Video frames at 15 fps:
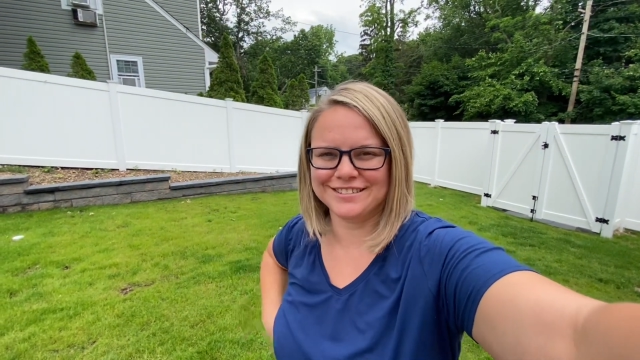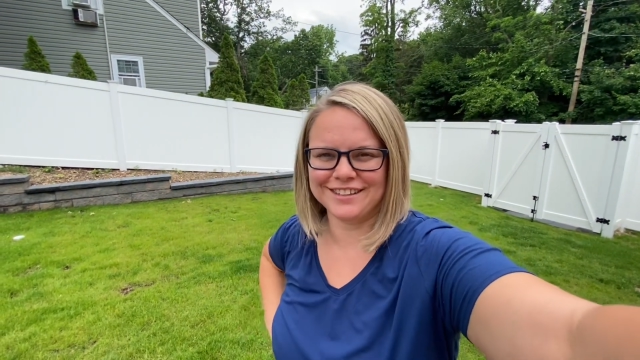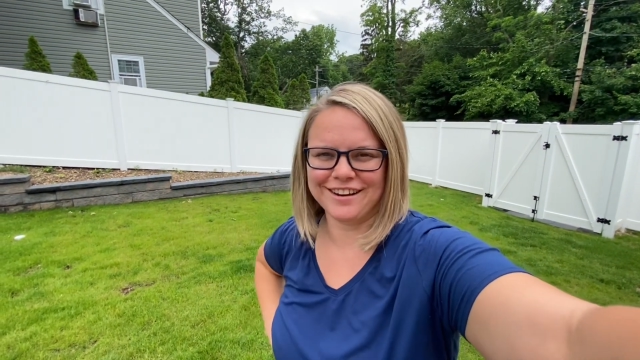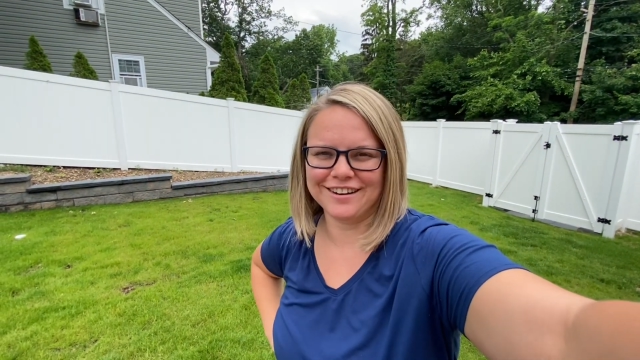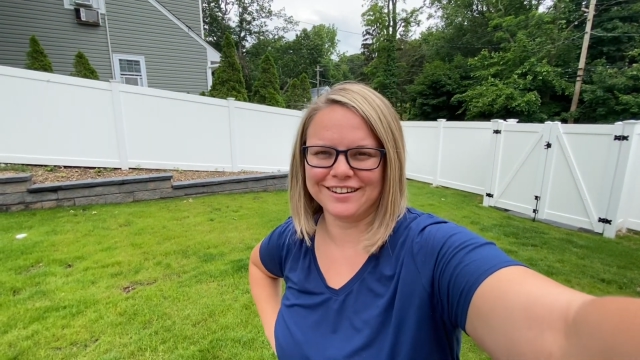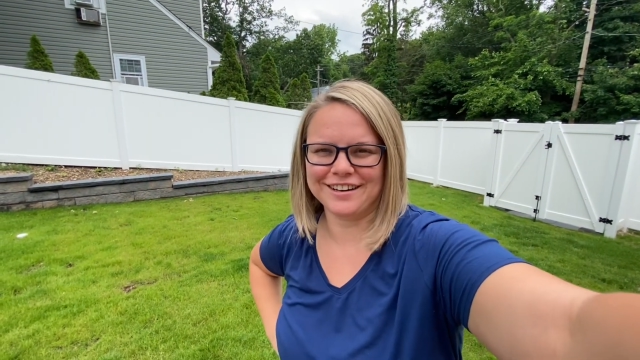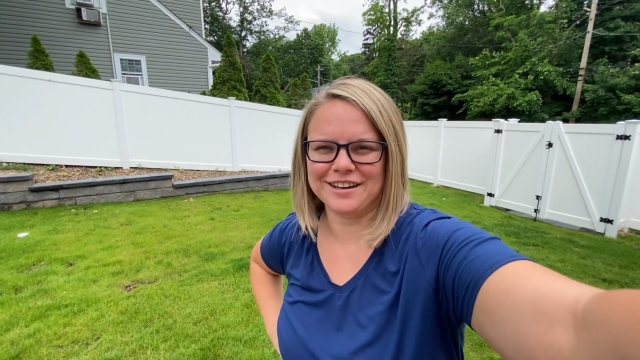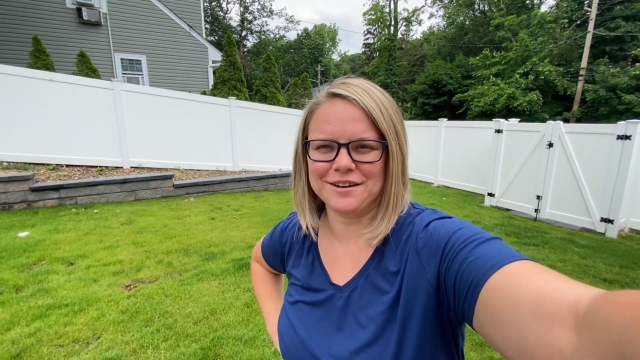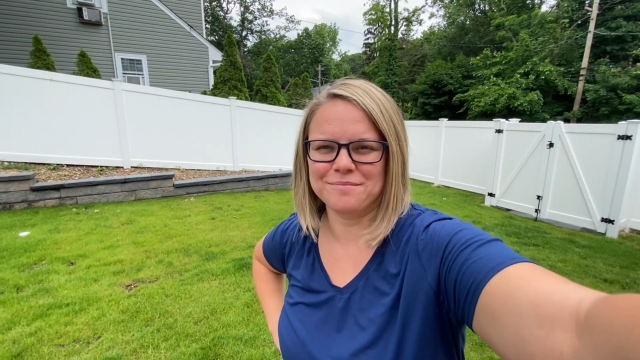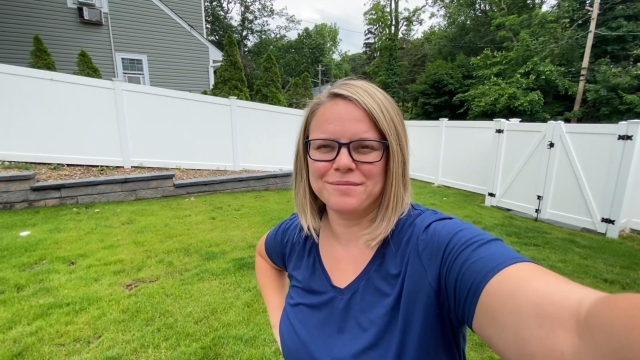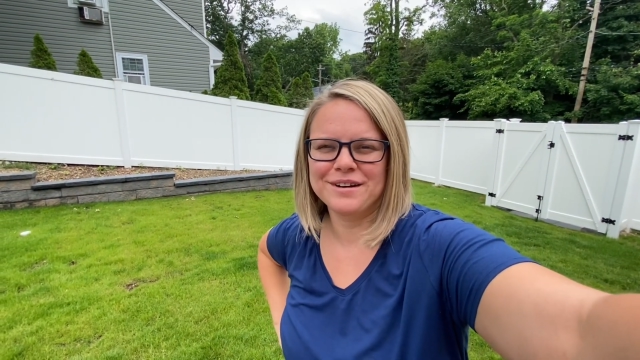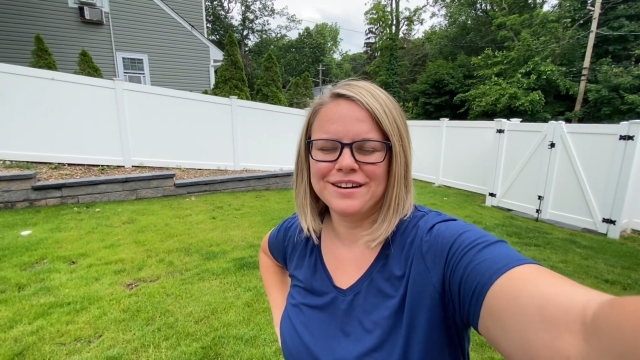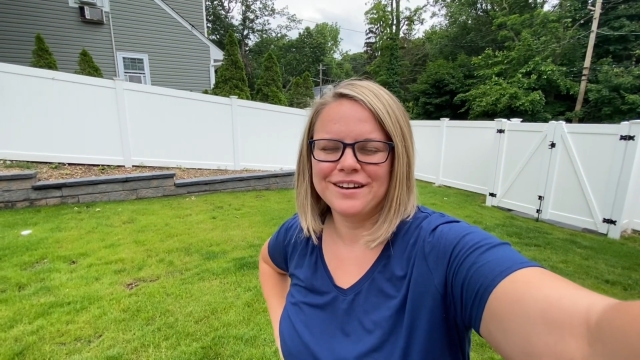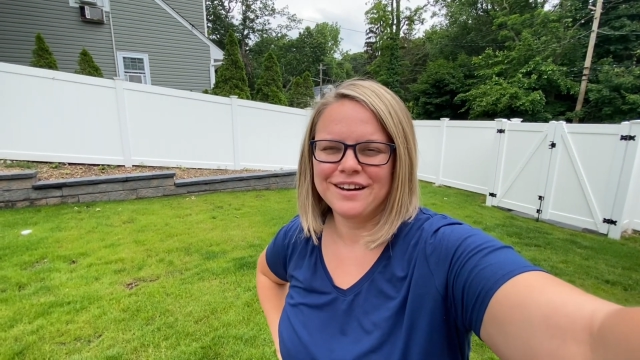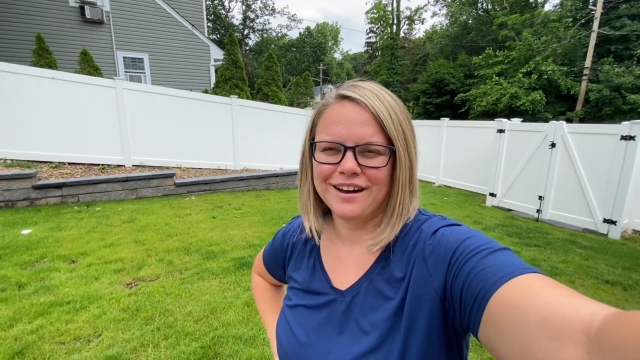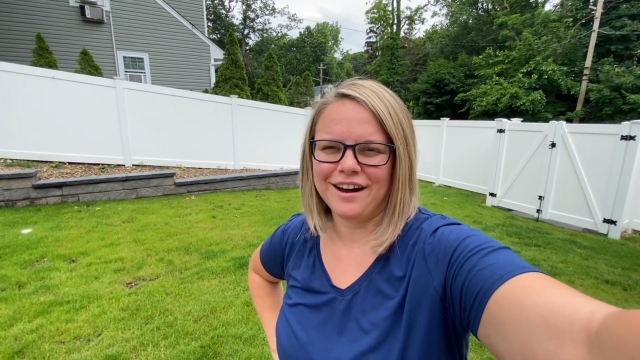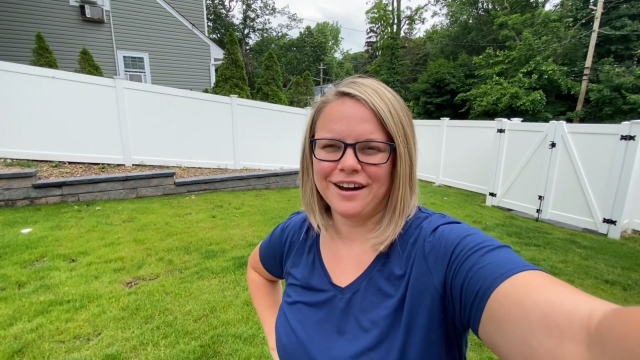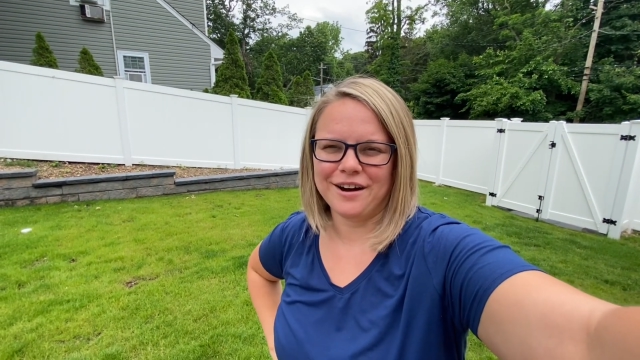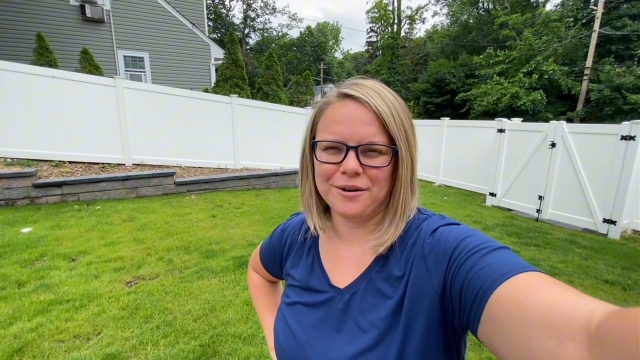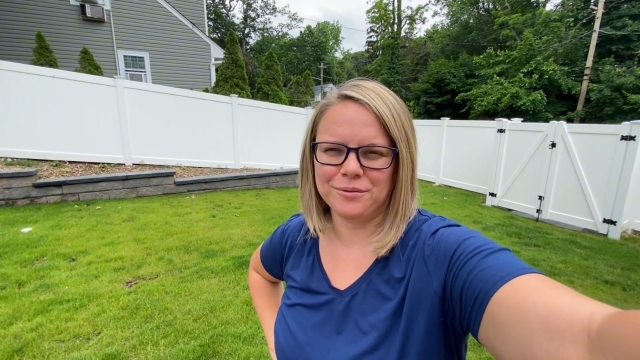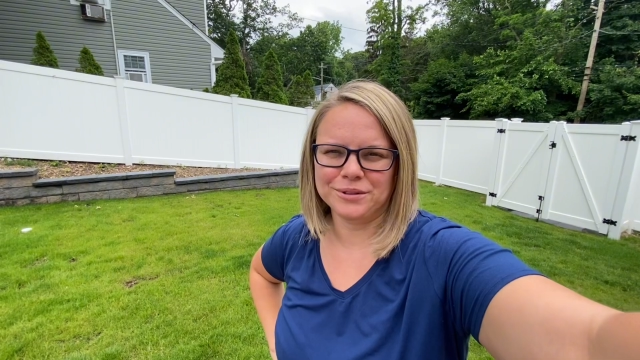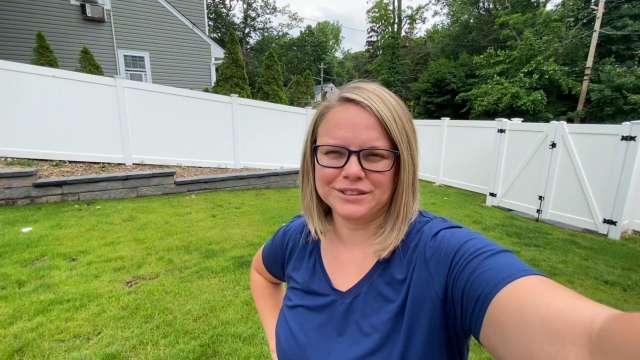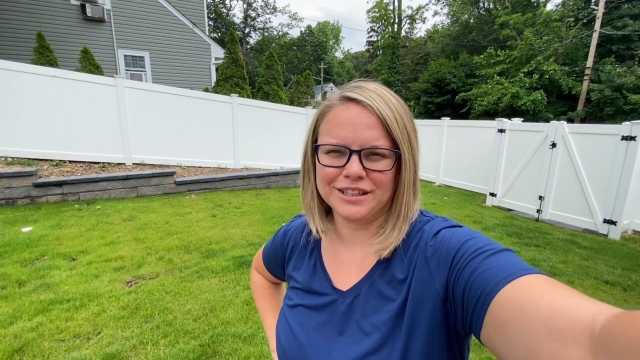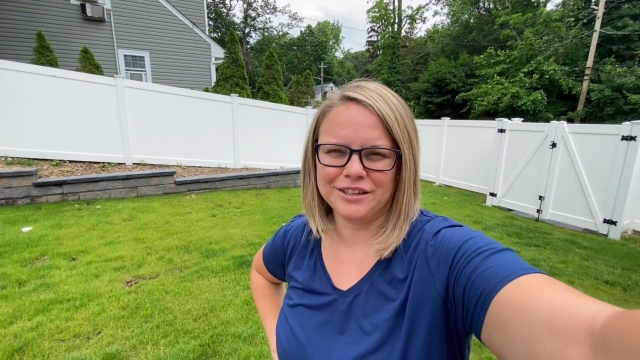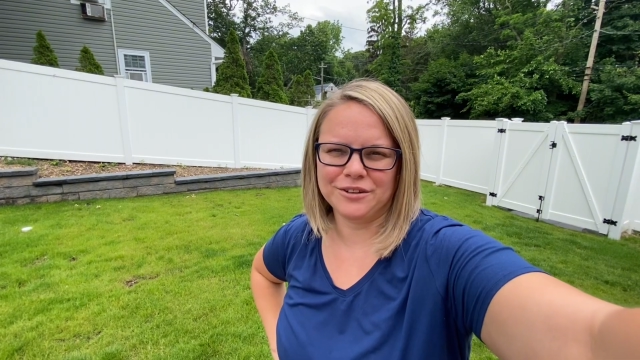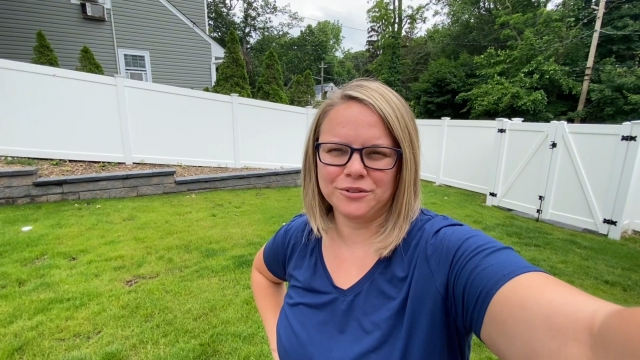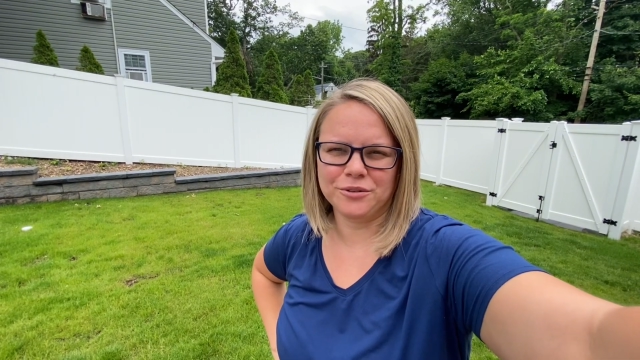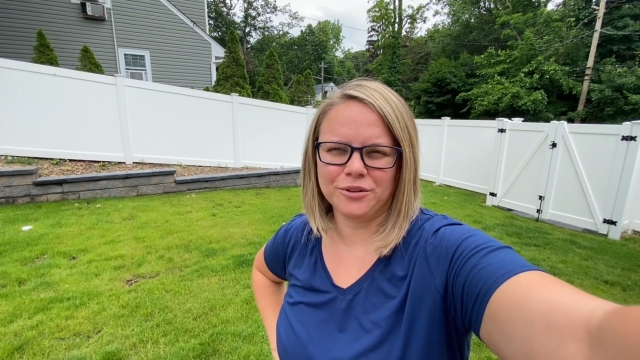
Zagreb. We'll take you